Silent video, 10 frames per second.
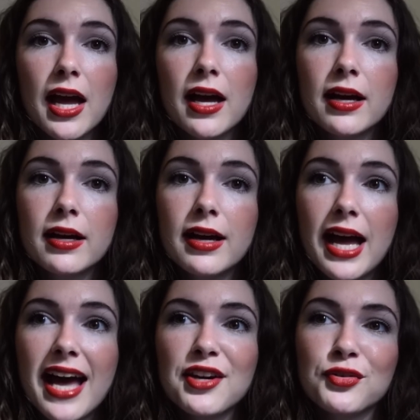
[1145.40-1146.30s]

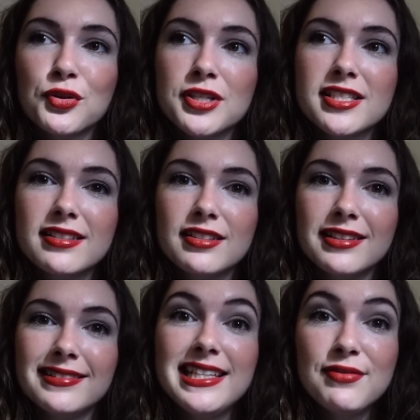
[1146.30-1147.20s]
And of course,
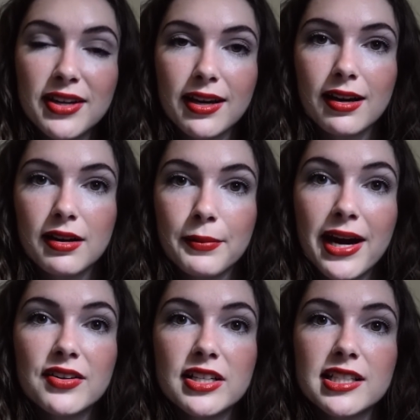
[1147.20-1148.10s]
leaving a
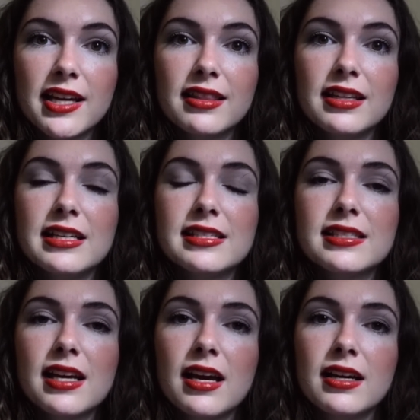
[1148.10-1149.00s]
marriage like
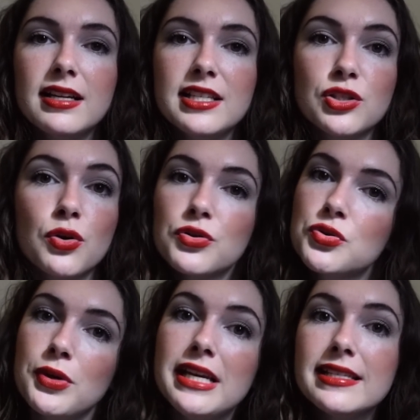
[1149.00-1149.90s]
this is not
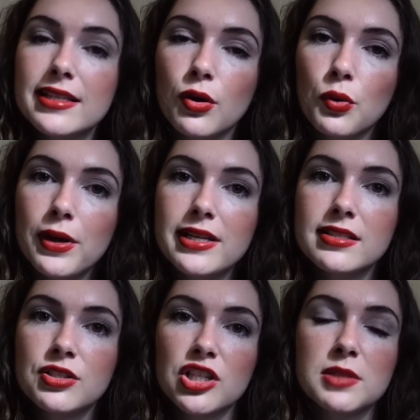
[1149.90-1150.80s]
so easy always
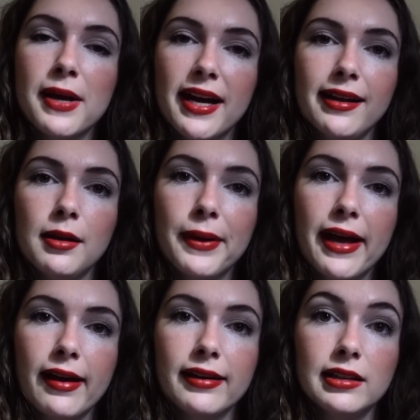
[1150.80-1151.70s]
as just packing a
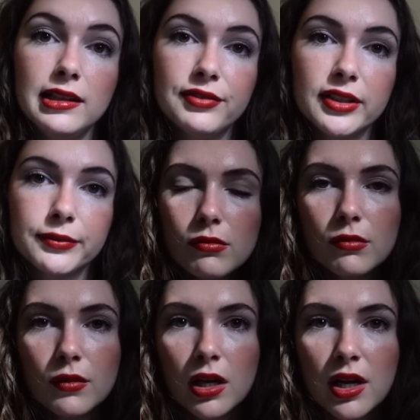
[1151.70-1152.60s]
bag and leaving.
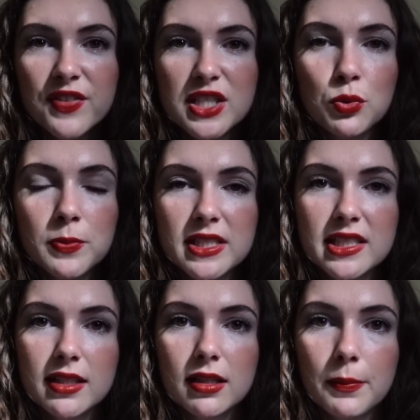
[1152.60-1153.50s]
This
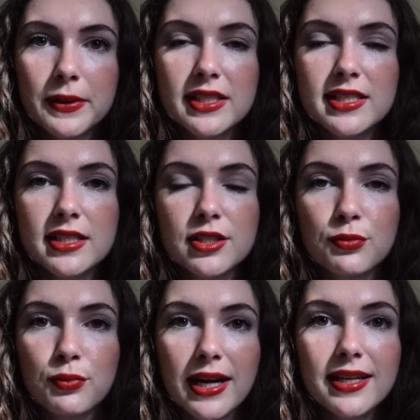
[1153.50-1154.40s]
woman's ability to
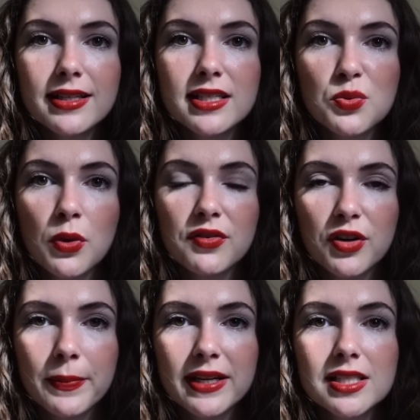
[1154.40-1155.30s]
write is one of
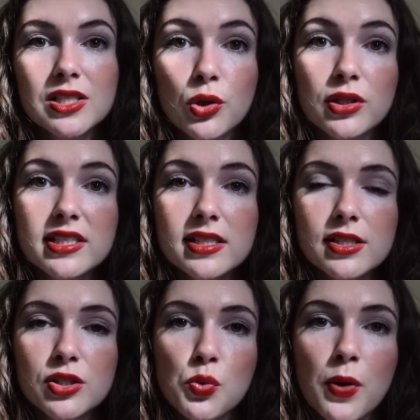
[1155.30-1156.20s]
her biggest solaces,
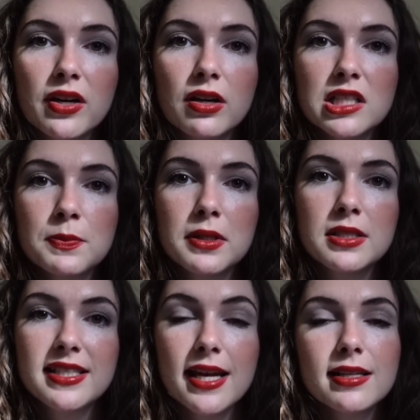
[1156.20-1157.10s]
so when her
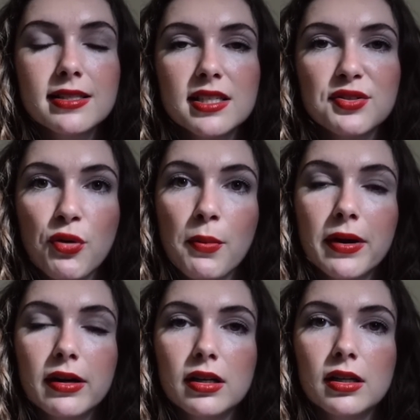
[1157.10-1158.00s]
husband takes this from
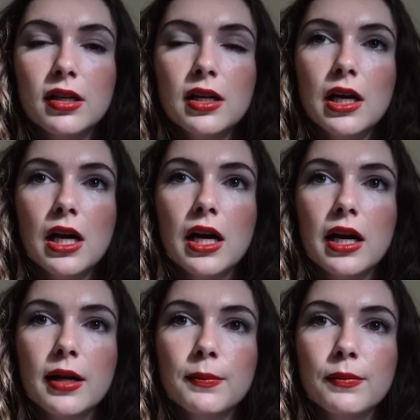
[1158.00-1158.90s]
her,
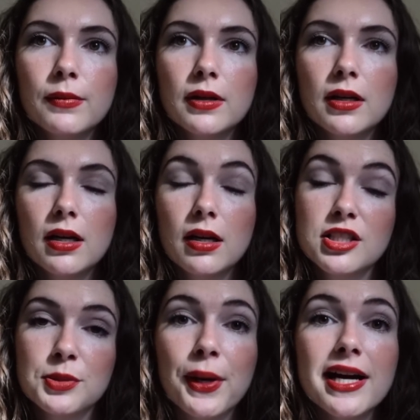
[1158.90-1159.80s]

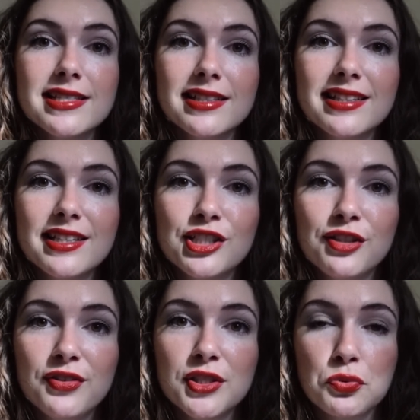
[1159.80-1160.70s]
unsurprisingly, she
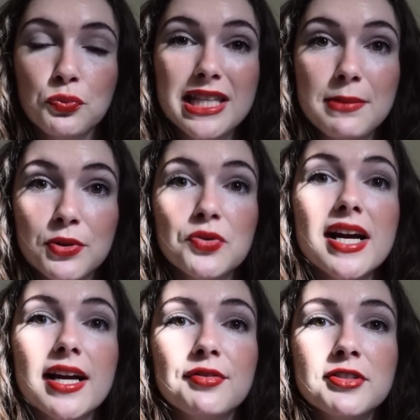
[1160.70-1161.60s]
feels really
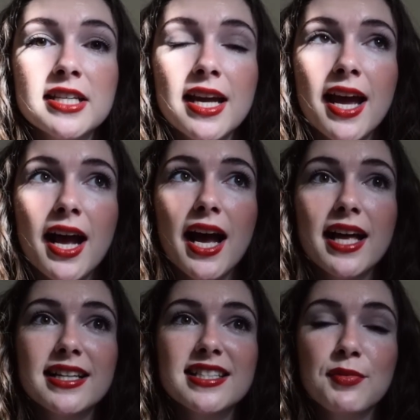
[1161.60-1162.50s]
bereft.
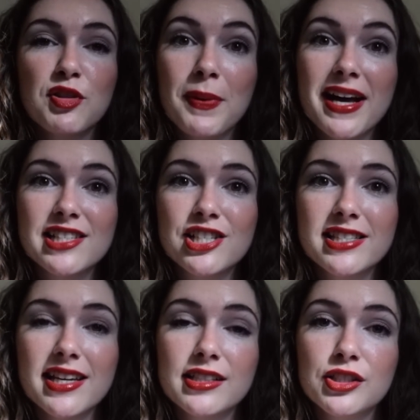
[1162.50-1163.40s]
And some of the passages
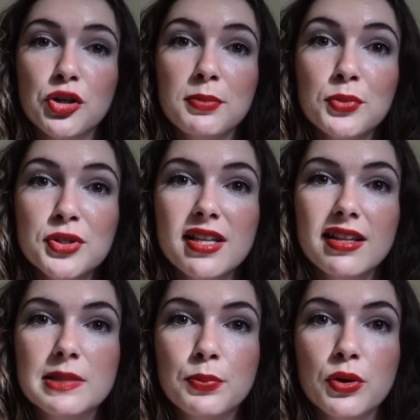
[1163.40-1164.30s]
that I enjoyed most in
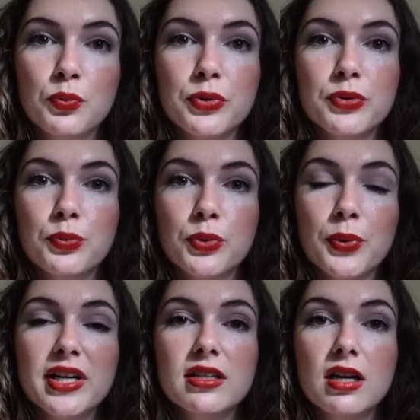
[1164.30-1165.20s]
this book were
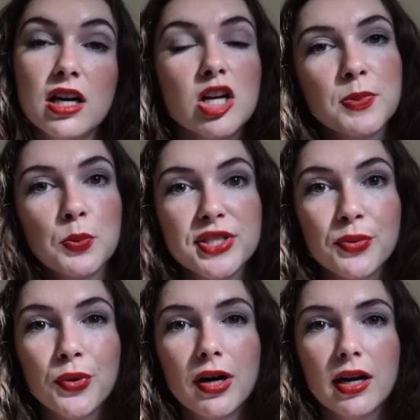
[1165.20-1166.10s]
where her husband was
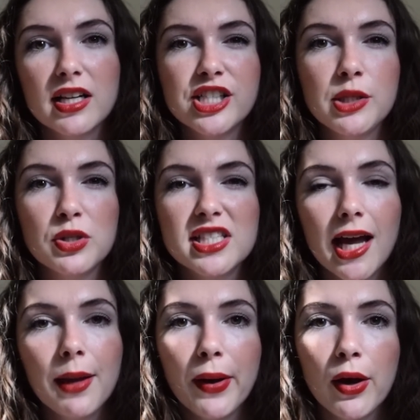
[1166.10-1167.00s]
at work and she would
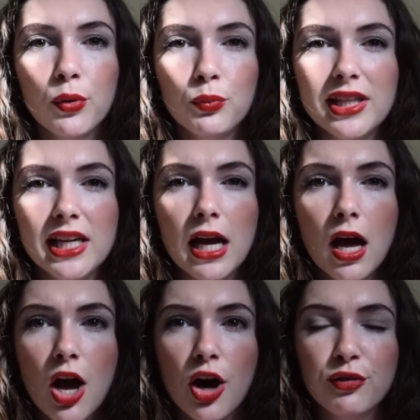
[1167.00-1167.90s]
type out really
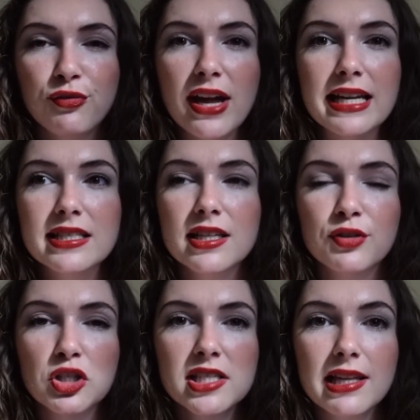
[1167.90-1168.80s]
offensive
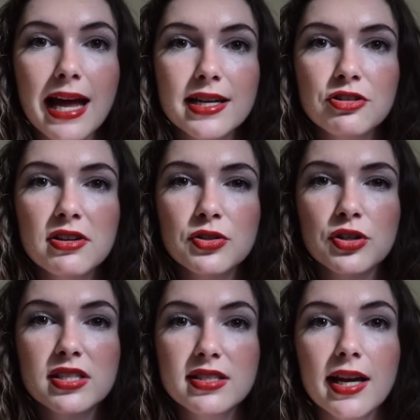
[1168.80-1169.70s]
or slanderous or
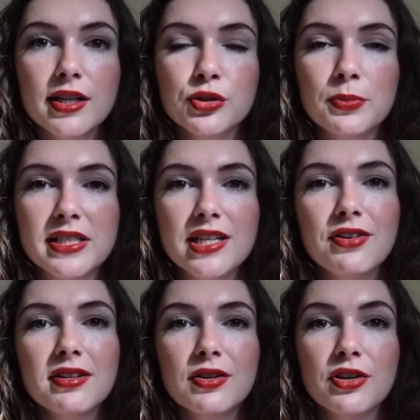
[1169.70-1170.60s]
sexual
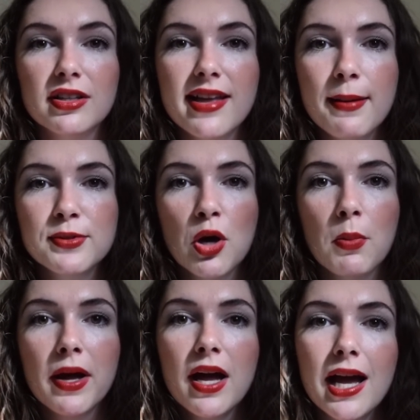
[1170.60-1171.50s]
material on her
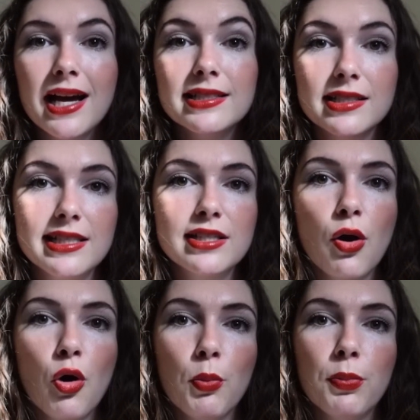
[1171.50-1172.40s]
laptop and delete it
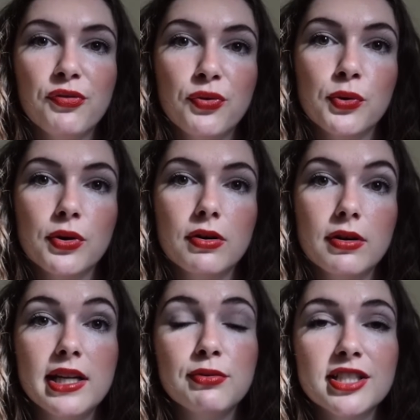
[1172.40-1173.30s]
all before
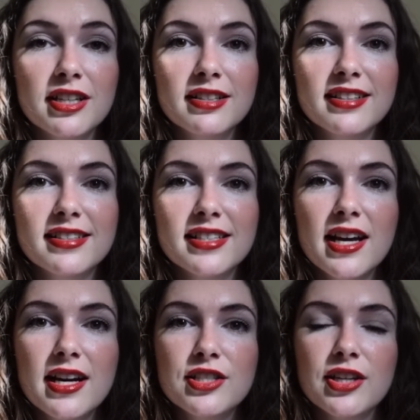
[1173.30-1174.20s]
he returned
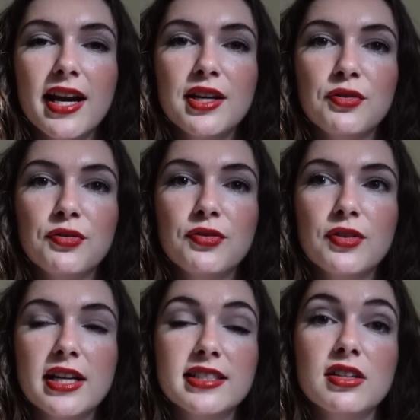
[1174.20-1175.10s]
to kind of
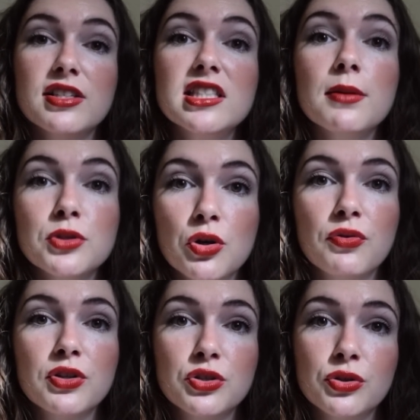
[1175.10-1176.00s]
exert some sort
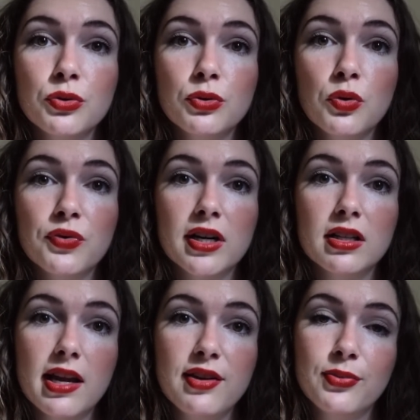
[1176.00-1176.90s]
of control over her
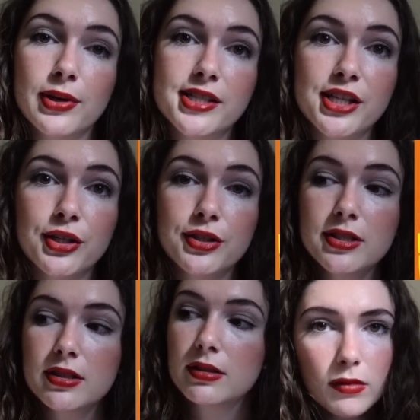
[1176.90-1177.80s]
life where she could.